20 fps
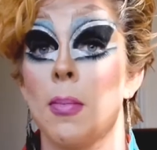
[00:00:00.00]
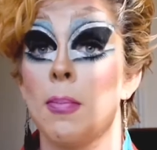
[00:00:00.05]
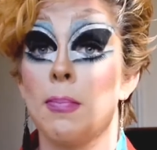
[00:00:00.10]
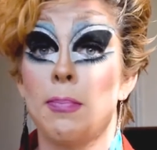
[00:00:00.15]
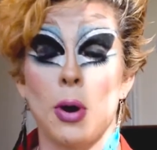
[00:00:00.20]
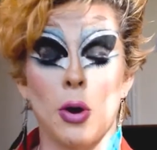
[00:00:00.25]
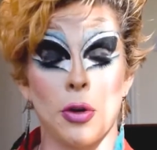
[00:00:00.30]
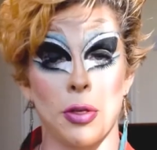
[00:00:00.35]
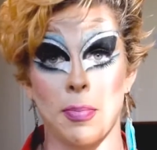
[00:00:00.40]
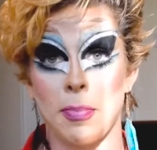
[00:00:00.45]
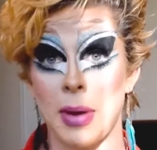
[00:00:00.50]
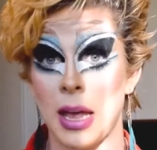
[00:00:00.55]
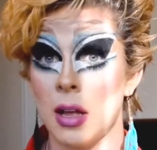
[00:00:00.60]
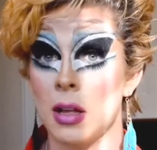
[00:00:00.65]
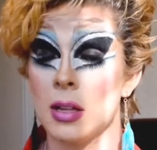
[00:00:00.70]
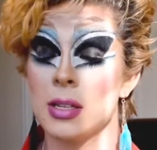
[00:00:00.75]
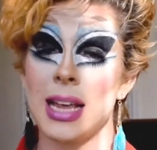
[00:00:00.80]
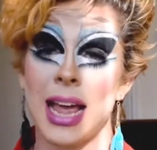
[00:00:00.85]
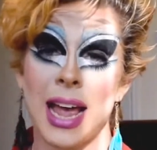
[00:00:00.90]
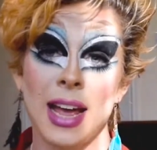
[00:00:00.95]
Both
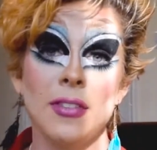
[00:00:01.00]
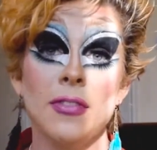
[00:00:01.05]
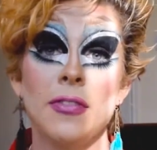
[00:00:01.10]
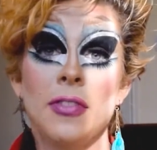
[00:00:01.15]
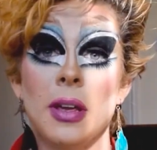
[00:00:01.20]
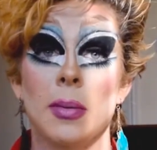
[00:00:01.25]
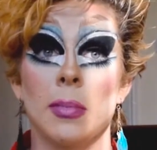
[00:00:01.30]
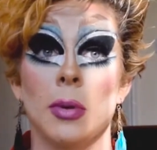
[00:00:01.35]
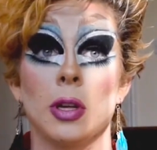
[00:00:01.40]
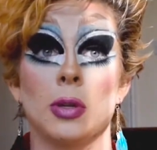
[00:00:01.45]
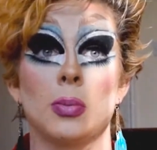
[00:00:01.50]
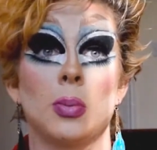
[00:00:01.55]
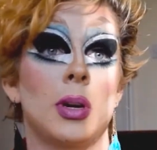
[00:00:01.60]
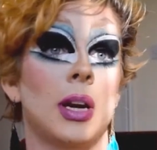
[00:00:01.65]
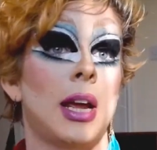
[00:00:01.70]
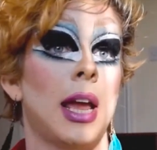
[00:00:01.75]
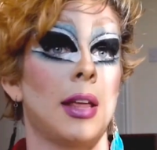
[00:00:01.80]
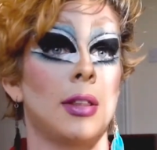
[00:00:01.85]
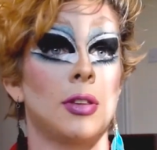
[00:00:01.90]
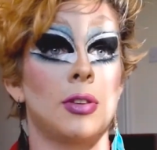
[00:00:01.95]
males and females
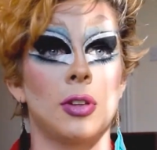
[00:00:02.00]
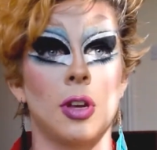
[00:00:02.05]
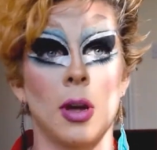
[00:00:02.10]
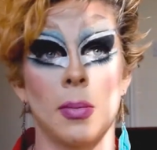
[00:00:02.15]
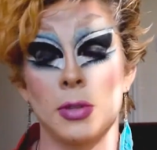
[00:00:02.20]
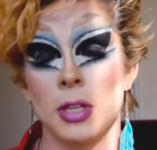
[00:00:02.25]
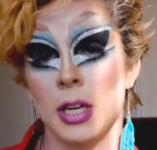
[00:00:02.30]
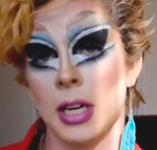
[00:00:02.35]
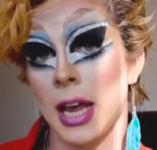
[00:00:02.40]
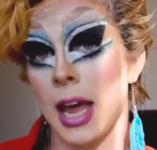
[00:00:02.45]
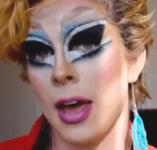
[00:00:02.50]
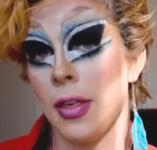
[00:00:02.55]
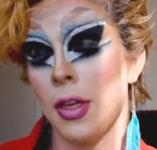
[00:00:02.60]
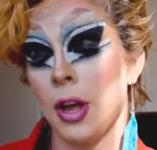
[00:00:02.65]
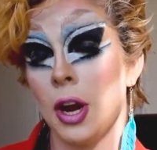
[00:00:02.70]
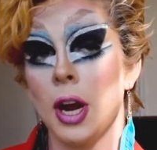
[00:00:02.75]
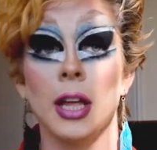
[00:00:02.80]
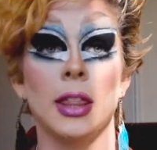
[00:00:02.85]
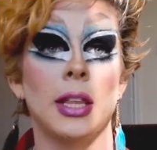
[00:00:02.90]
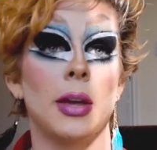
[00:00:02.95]
would come
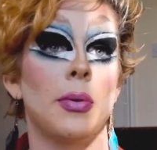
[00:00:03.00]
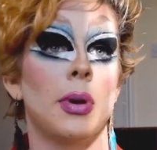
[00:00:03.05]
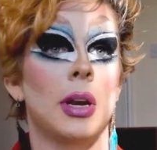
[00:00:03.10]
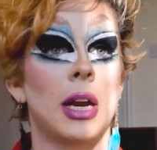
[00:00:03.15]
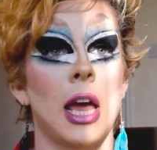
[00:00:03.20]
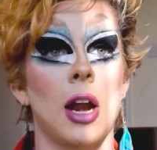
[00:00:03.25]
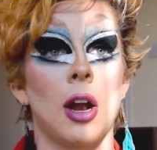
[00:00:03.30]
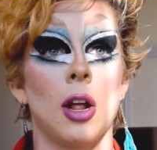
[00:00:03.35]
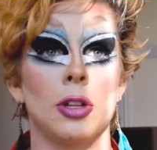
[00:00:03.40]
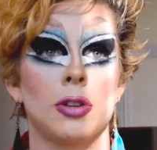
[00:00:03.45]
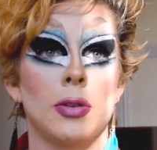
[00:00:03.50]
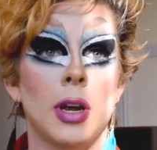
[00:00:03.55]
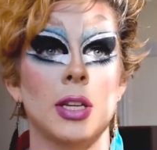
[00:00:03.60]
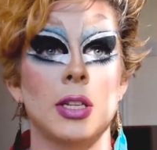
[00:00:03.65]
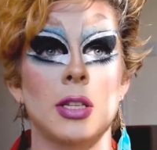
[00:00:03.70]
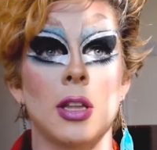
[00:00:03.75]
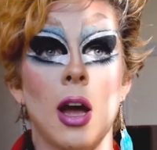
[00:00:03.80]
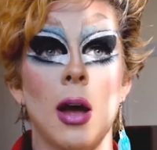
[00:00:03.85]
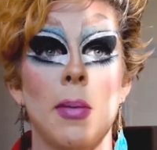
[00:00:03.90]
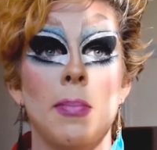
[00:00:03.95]
together and they would get all
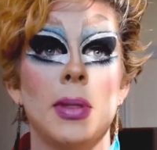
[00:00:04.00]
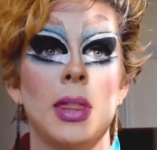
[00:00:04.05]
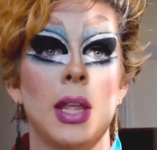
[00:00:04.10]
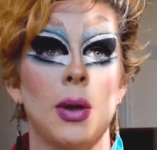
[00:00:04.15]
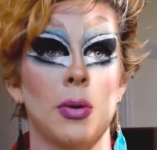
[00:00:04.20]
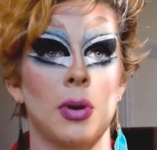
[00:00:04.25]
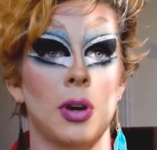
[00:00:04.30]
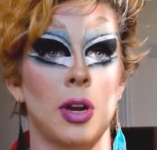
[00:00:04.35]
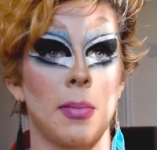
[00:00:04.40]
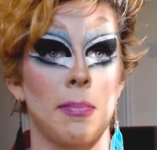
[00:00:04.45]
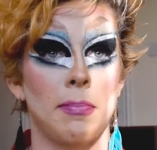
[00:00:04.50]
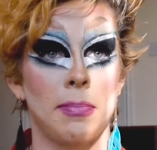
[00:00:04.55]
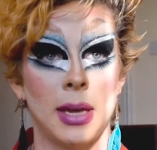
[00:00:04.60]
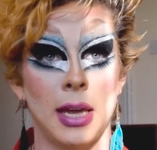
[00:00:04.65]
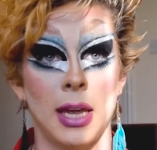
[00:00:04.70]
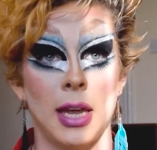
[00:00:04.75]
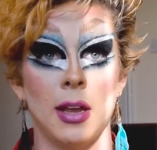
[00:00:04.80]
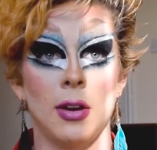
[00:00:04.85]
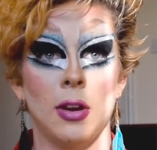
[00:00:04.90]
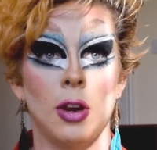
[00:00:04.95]
dressed up and they would
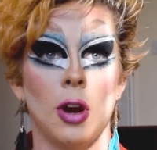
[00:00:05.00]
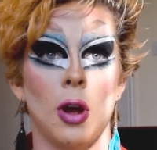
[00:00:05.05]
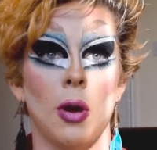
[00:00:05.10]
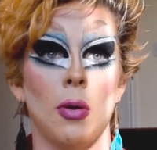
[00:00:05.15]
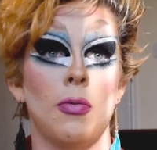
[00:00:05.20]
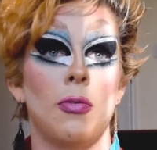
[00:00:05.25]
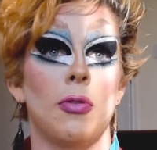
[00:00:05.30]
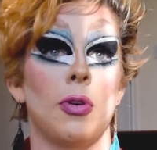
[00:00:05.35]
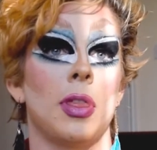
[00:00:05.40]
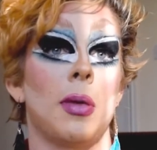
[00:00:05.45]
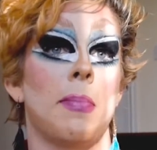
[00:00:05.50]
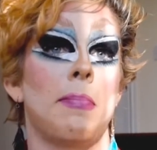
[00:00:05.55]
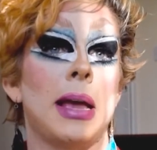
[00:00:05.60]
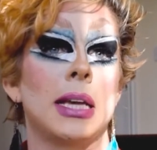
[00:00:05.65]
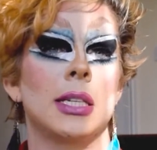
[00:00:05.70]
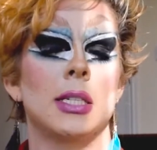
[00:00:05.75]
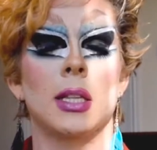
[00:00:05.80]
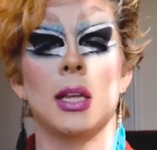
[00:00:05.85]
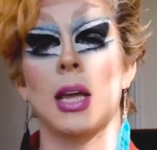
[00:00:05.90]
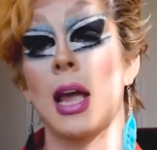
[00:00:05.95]
compete, for the
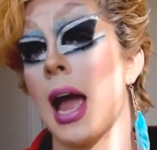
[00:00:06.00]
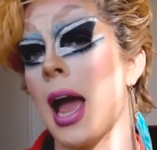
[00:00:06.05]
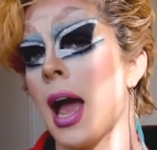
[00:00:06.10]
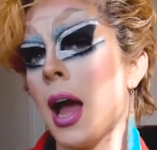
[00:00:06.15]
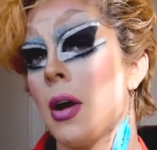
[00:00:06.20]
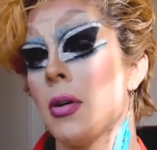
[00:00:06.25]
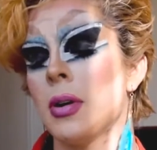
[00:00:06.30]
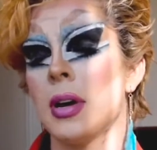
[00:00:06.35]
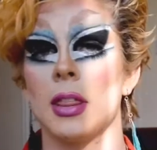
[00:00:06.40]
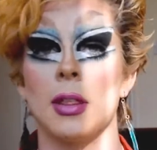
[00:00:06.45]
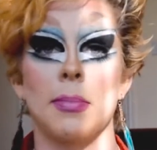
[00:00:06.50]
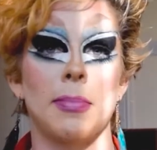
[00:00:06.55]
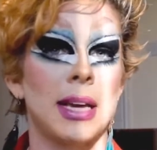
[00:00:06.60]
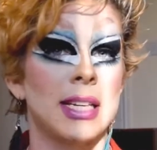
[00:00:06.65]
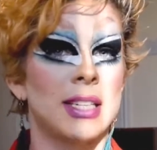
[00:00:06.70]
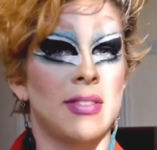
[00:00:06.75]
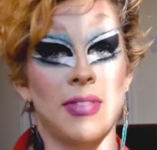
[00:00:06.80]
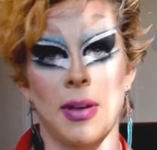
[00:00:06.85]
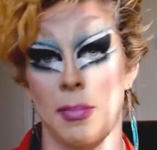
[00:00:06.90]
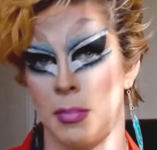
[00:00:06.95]
best gown and the
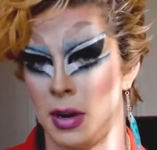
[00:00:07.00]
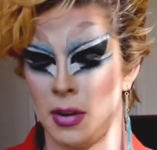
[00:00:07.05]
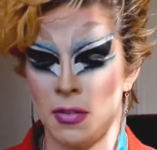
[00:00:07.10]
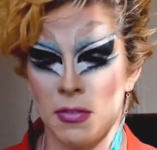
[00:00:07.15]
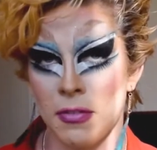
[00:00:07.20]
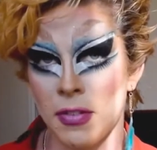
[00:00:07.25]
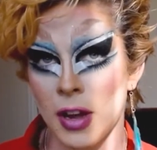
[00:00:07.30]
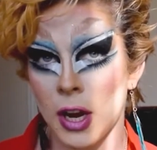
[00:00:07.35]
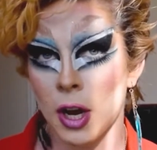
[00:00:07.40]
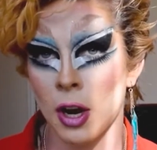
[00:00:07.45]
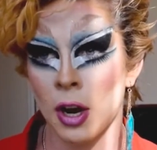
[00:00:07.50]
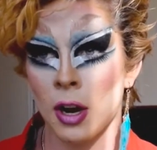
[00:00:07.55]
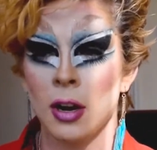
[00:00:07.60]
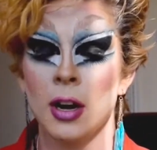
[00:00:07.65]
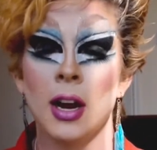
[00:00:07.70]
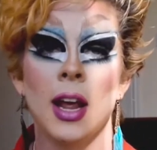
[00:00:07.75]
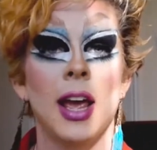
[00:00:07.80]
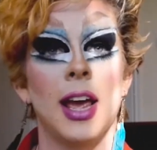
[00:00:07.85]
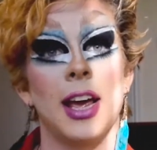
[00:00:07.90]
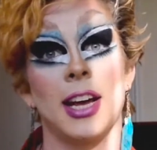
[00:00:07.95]
best feminine
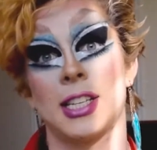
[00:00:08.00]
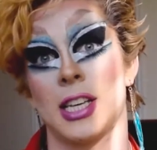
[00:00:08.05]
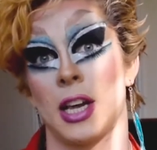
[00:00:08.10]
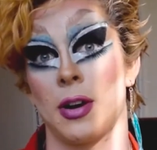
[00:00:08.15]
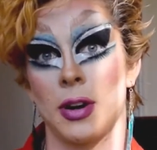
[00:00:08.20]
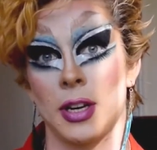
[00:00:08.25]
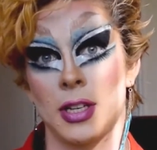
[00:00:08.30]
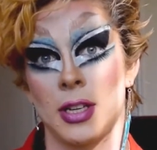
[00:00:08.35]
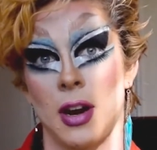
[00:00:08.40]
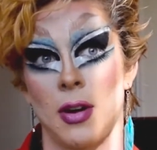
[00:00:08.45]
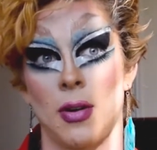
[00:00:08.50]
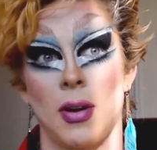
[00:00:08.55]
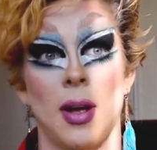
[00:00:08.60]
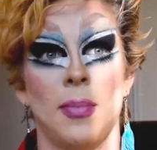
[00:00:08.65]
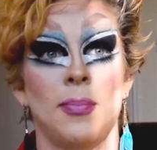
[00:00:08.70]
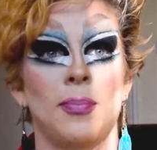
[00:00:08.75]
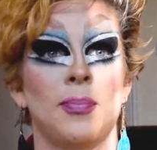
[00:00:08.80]
figure, etc., etc.